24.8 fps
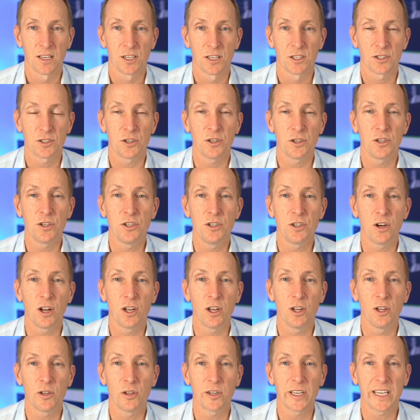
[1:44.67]
So you're
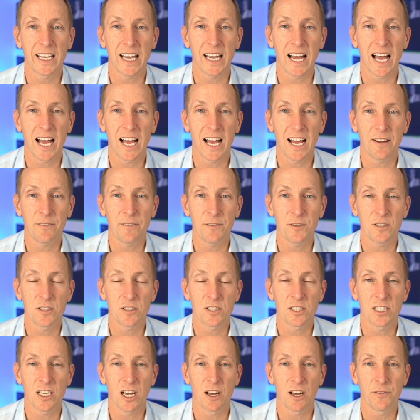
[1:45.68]
not looking after
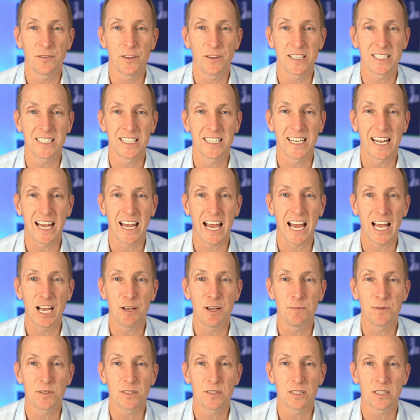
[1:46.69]
yourself. There's an
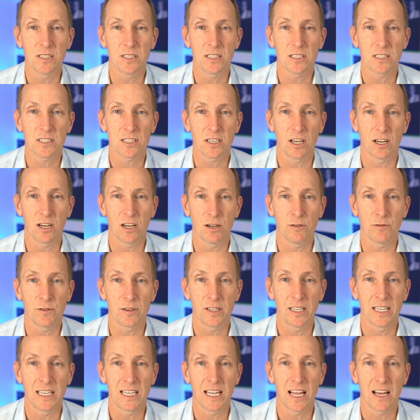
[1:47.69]
absence
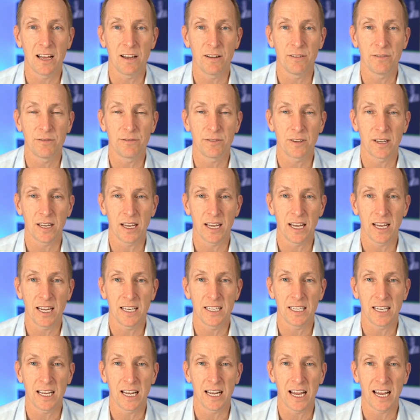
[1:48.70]
of love
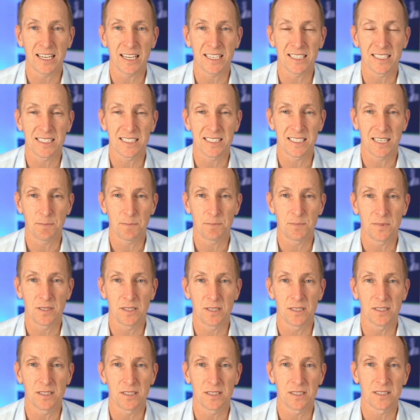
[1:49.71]
and
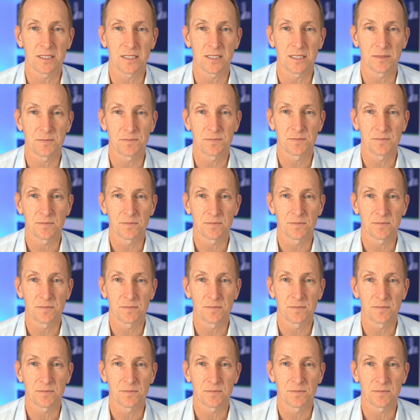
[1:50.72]
acceptance.